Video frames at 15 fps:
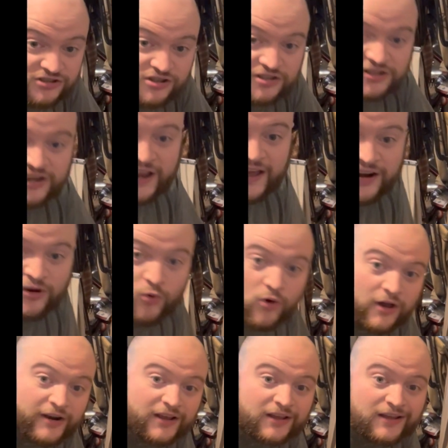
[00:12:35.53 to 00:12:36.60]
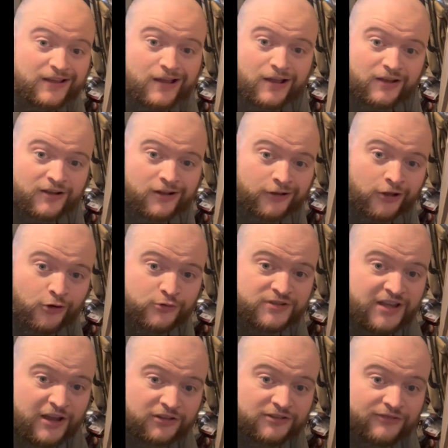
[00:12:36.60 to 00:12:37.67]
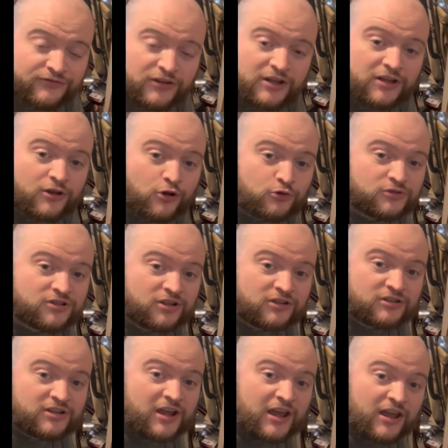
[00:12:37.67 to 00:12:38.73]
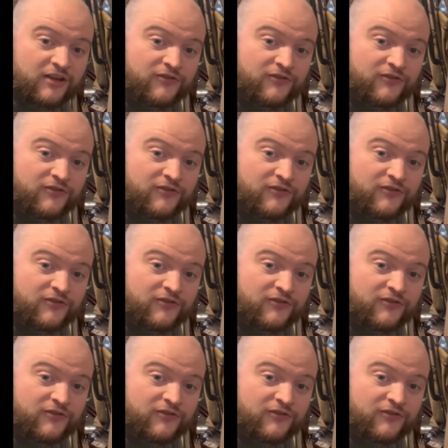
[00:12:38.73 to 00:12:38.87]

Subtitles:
just kind of want to close out the video today.